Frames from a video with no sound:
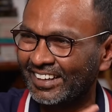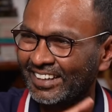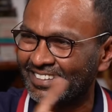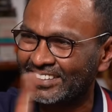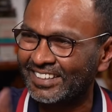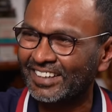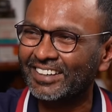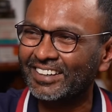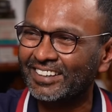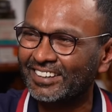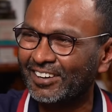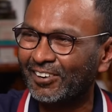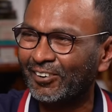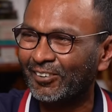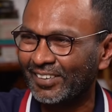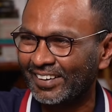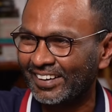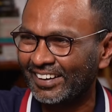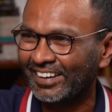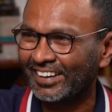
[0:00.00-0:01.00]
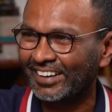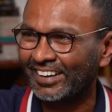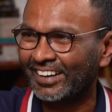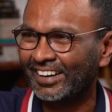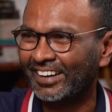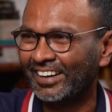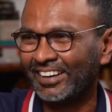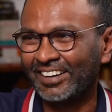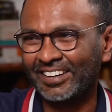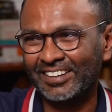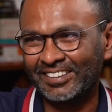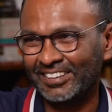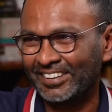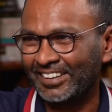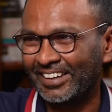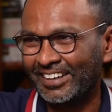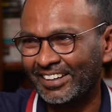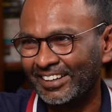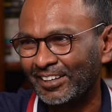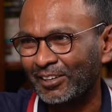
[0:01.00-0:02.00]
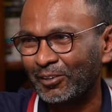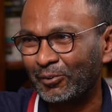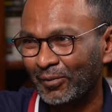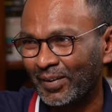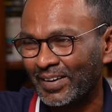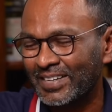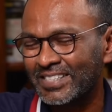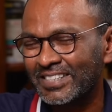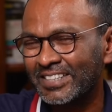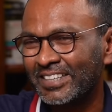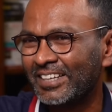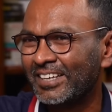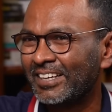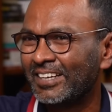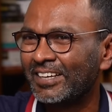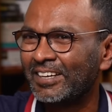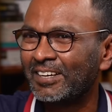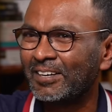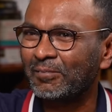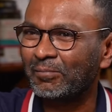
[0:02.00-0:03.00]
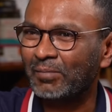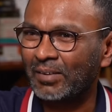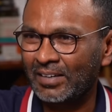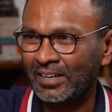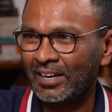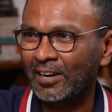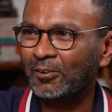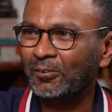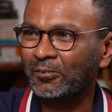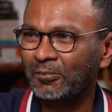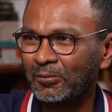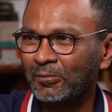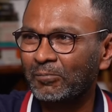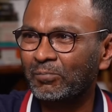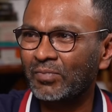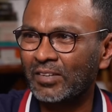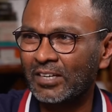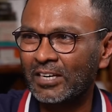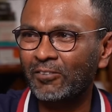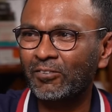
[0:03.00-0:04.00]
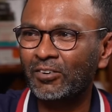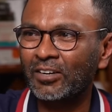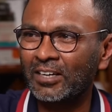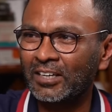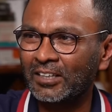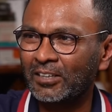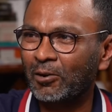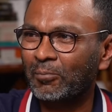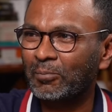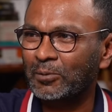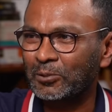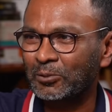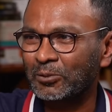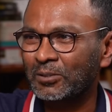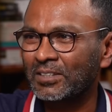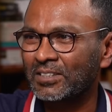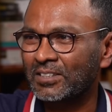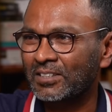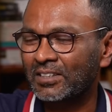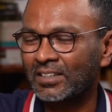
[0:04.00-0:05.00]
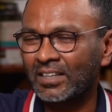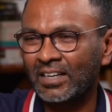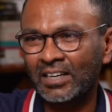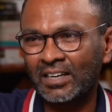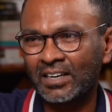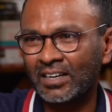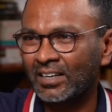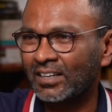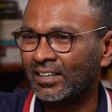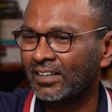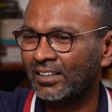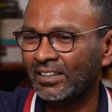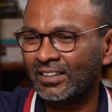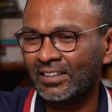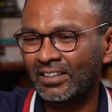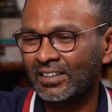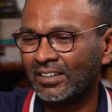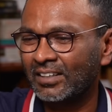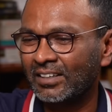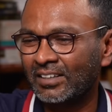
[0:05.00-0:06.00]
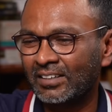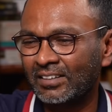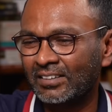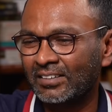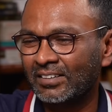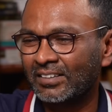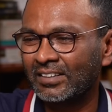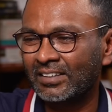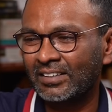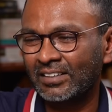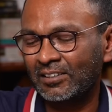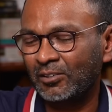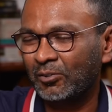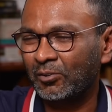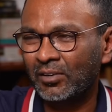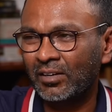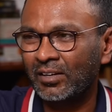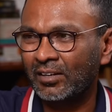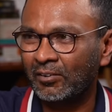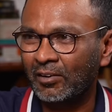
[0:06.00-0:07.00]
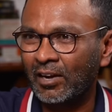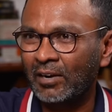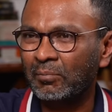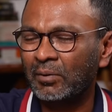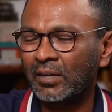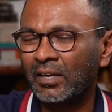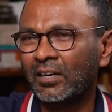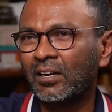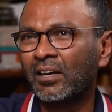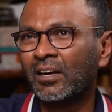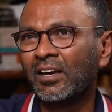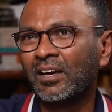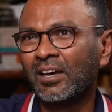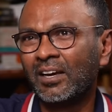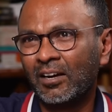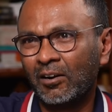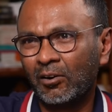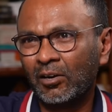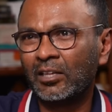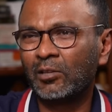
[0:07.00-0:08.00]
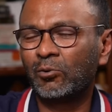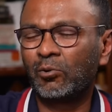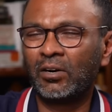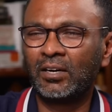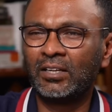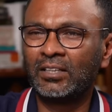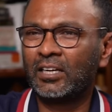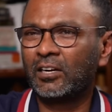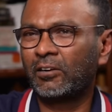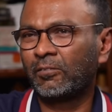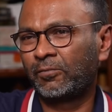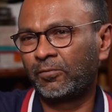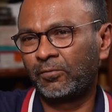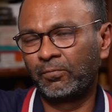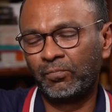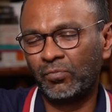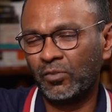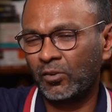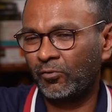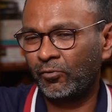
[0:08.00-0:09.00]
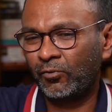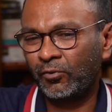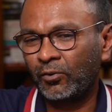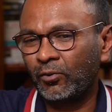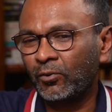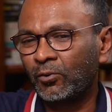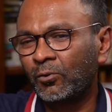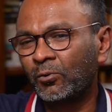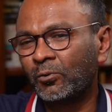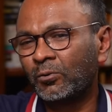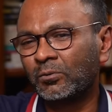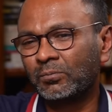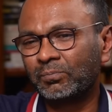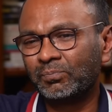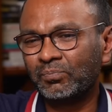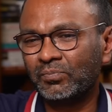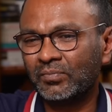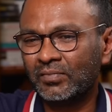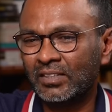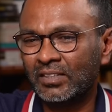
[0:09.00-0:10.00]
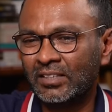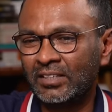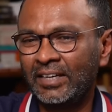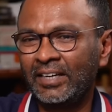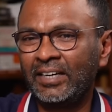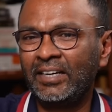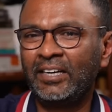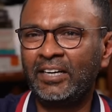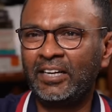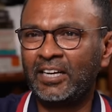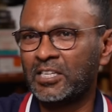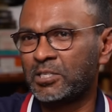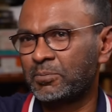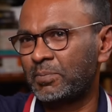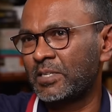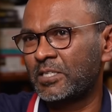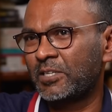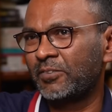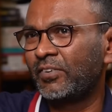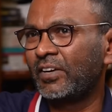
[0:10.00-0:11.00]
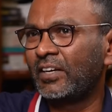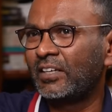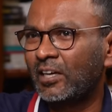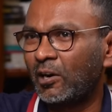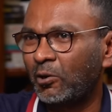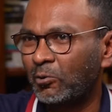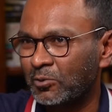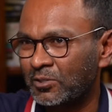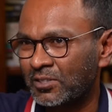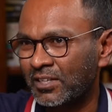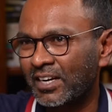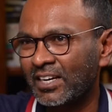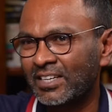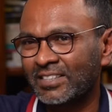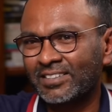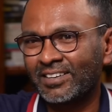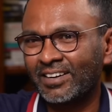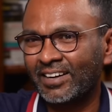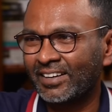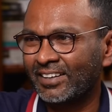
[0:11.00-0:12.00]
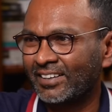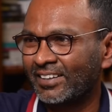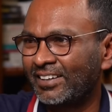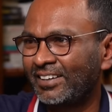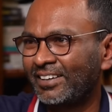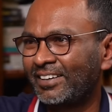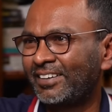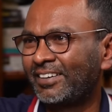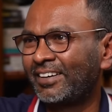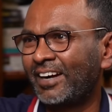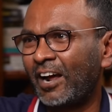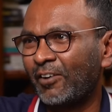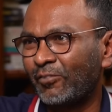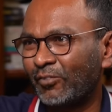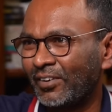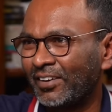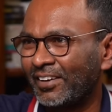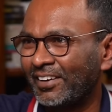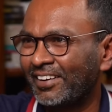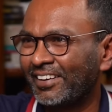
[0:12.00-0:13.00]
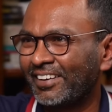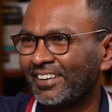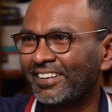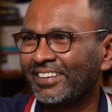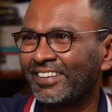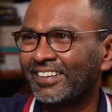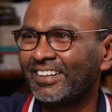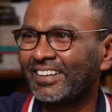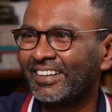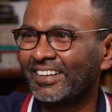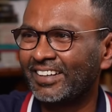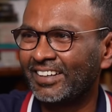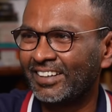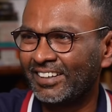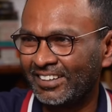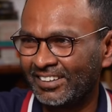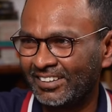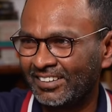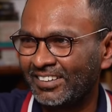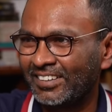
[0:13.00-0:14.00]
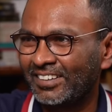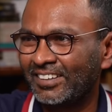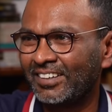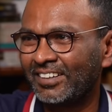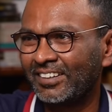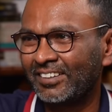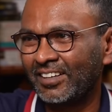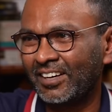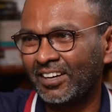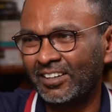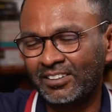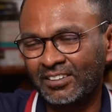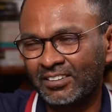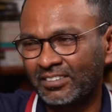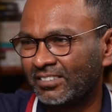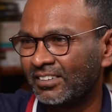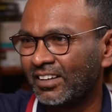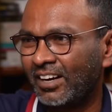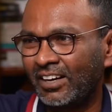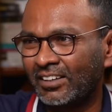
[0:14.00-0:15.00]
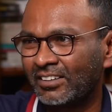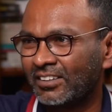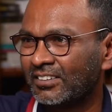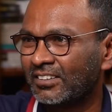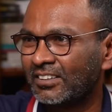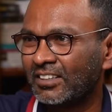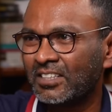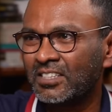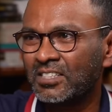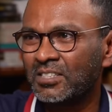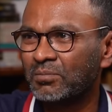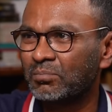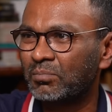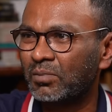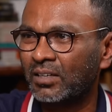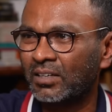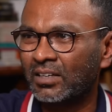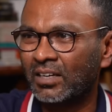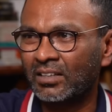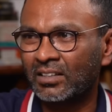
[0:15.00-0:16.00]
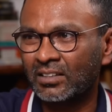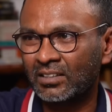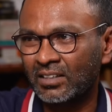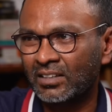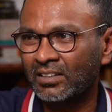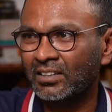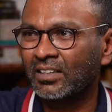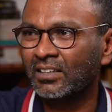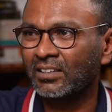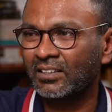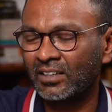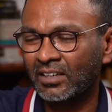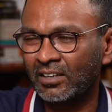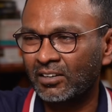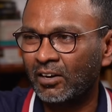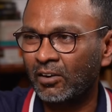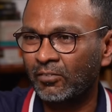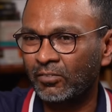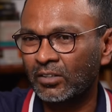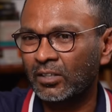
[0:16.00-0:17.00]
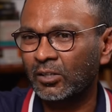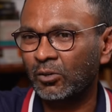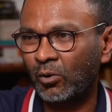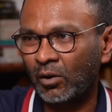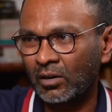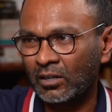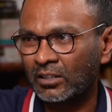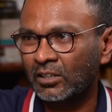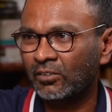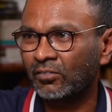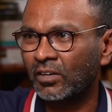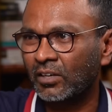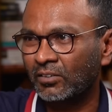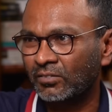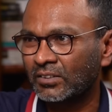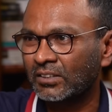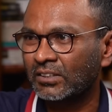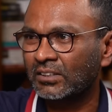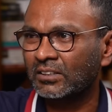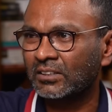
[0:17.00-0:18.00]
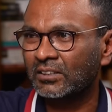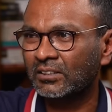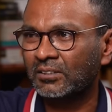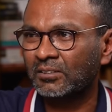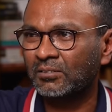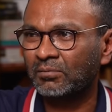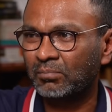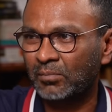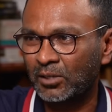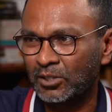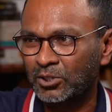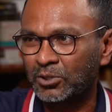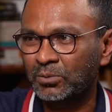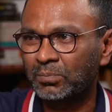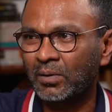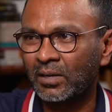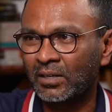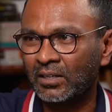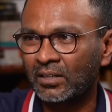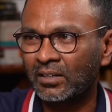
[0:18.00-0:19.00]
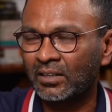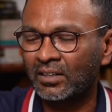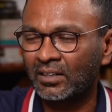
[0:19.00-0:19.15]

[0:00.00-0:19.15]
then settle down in US, but now definitely the opportunities are there and you can be here. Okay, there are a few India-specific downsides like traffic and the other things, but other than that, I feel the quality of life is much better